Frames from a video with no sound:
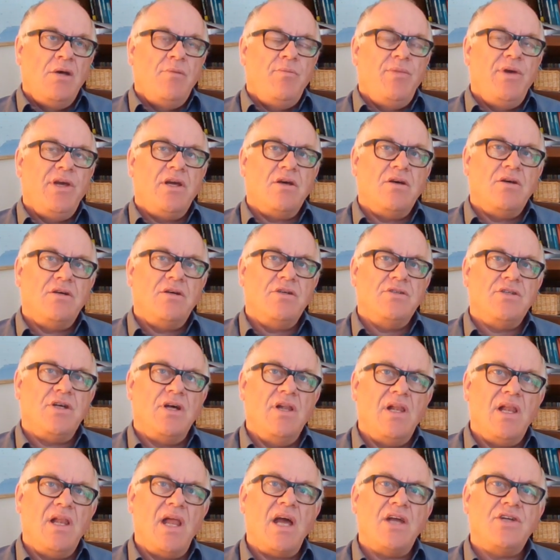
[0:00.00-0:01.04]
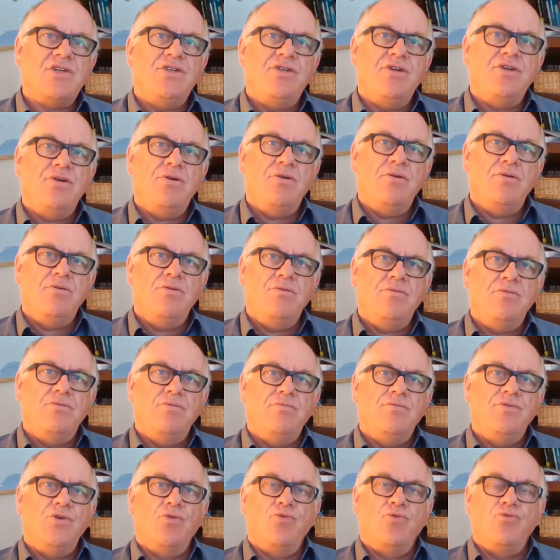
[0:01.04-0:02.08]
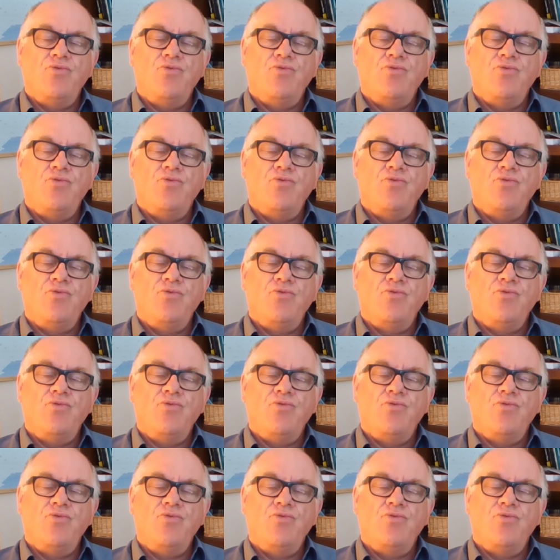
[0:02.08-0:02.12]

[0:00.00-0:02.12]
because unless your